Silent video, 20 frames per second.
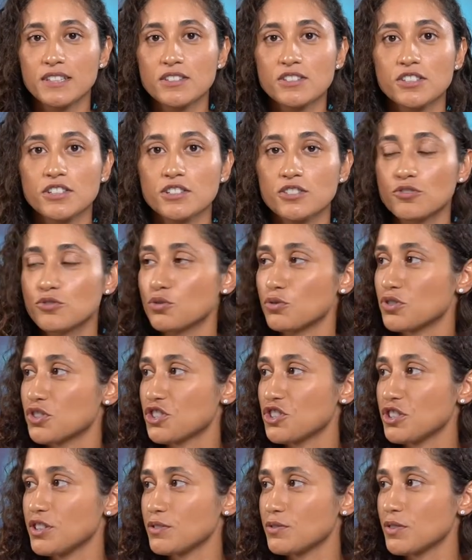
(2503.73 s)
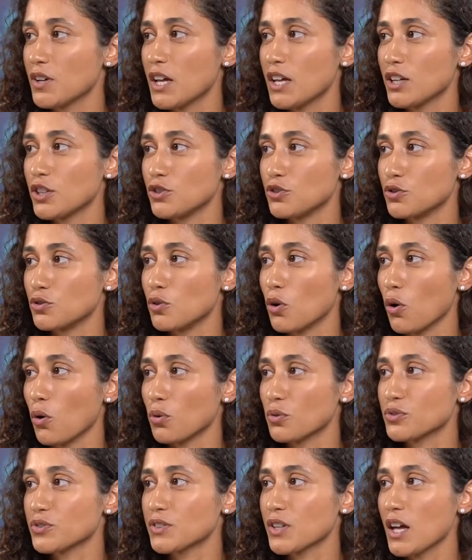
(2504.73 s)
this year to achieve your
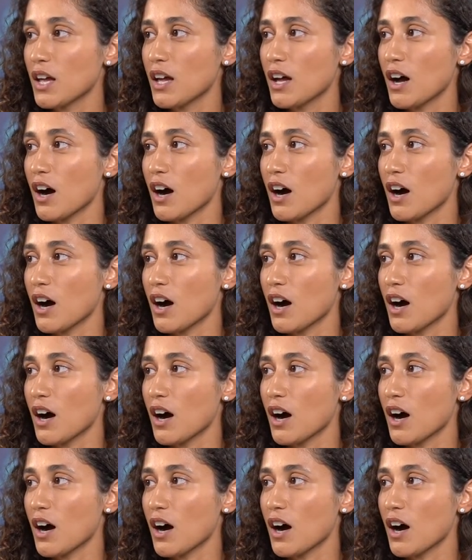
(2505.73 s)
goals.